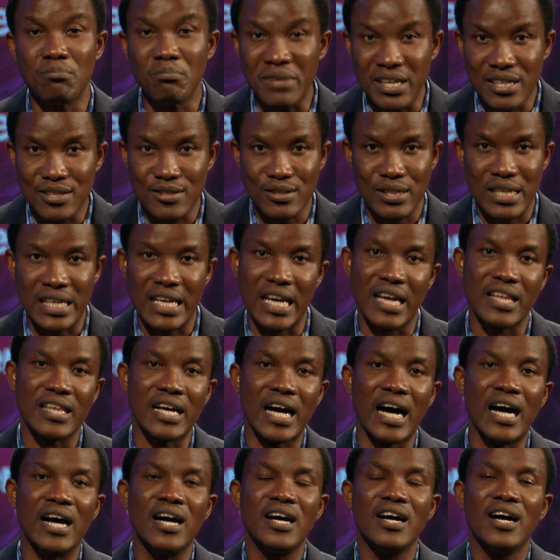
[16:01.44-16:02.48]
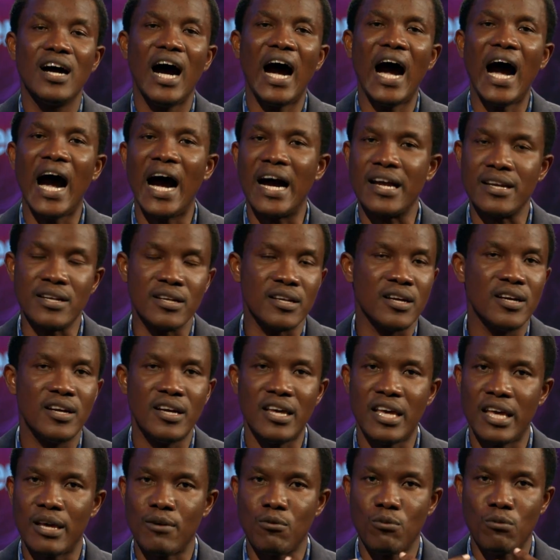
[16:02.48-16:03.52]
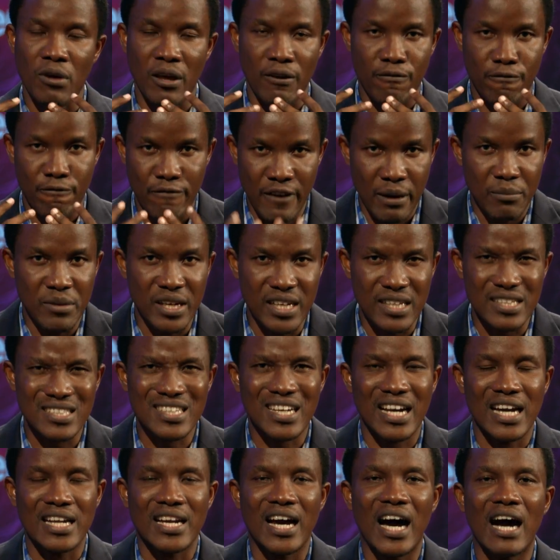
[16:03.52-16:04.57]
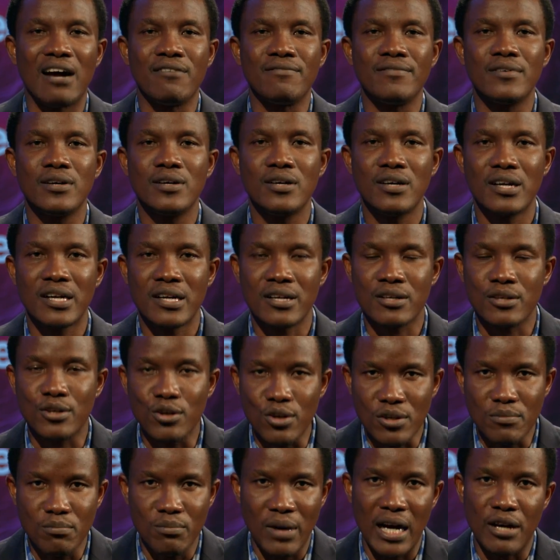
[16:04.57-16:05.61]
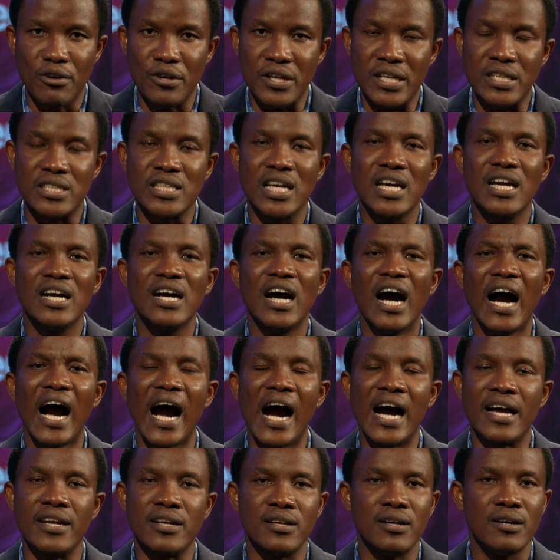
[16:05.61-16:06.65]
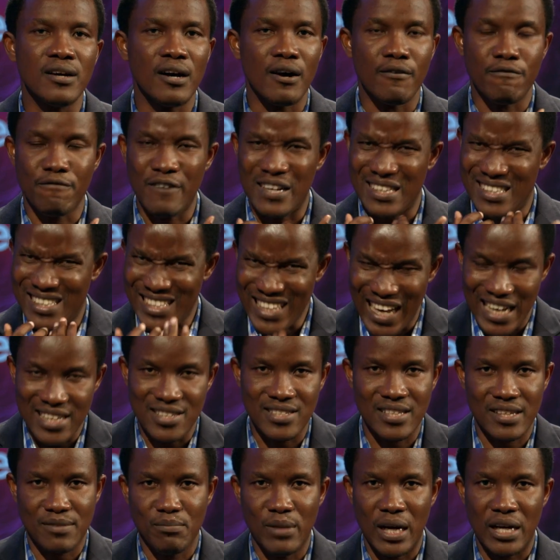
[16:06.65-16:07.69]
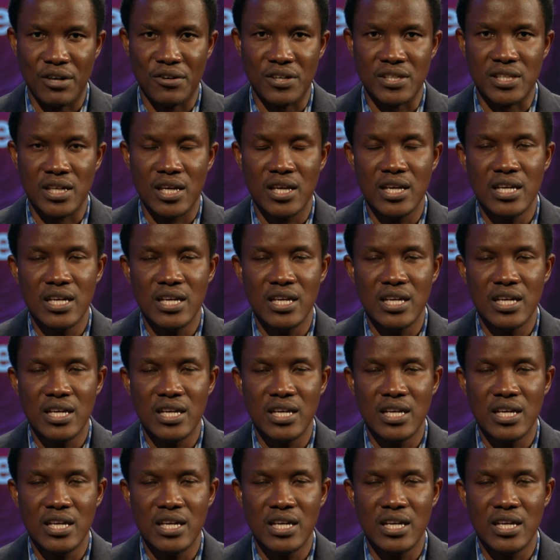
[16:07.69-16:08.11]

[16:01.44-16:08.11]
mix together, and a feminist can have a good marriage and a fantastic marriage.